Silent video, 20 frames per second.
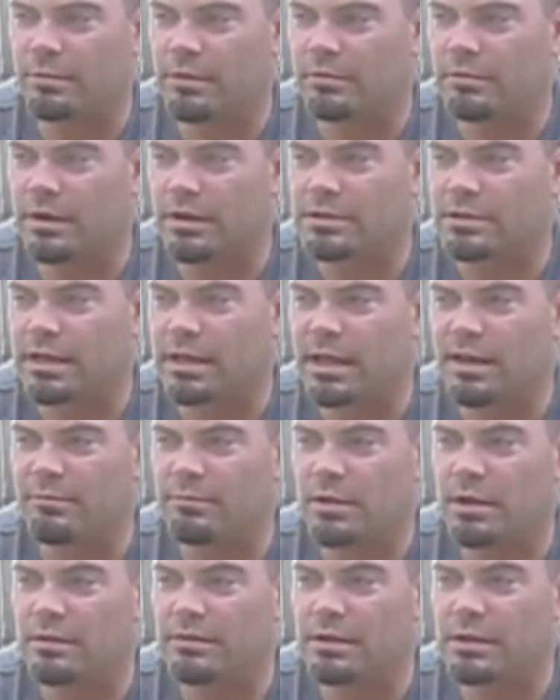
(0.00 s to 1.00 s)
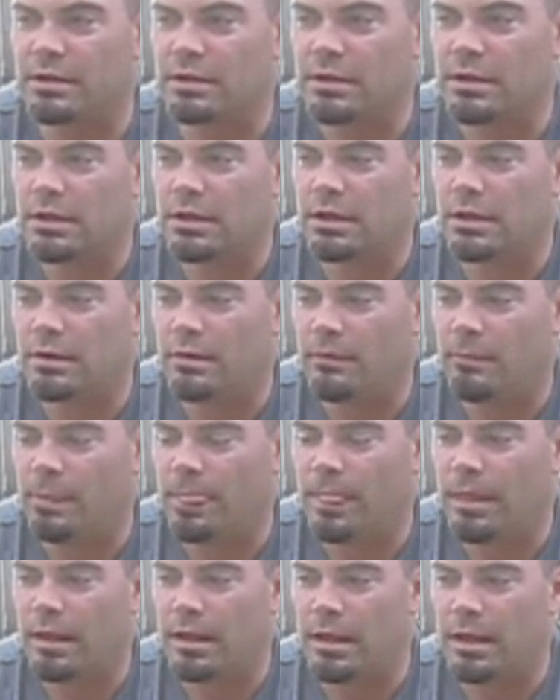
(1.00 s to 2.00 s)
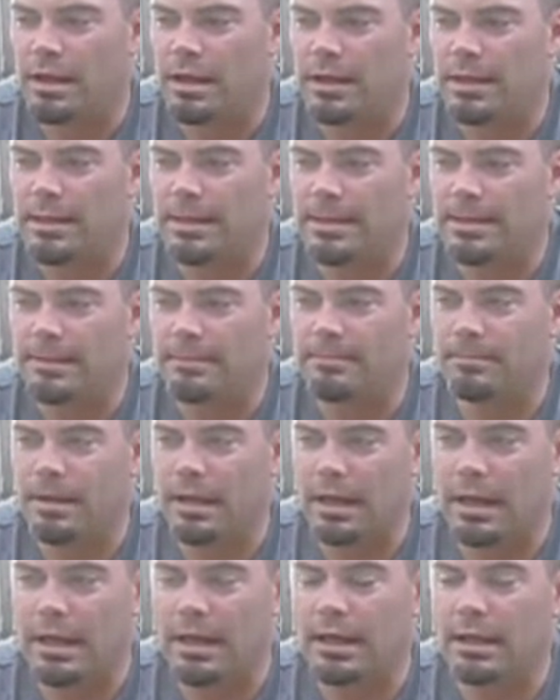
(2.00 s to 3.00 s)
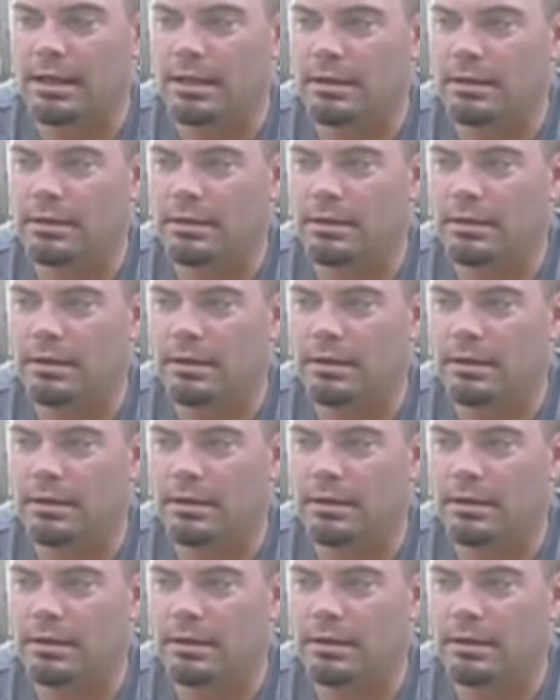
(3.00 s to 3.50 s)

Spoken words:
reflex. I can't even believe it. And